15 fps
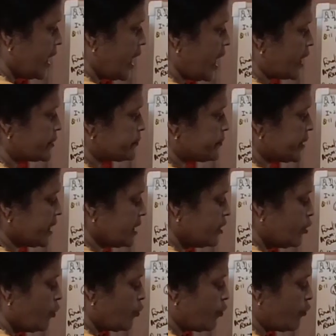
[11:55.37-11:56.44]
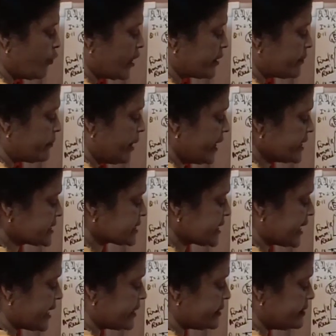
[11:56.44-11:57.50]
RP 1 by
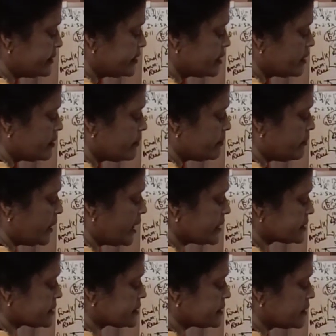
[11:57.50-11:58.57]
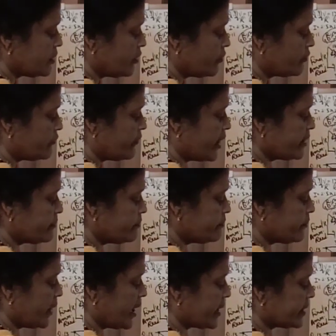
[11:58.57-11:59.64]
10 plus 1
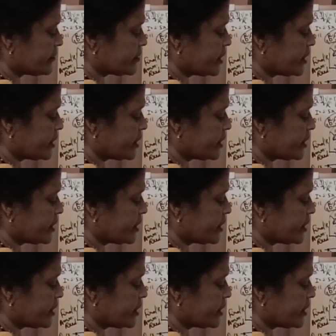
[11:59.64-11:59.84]
by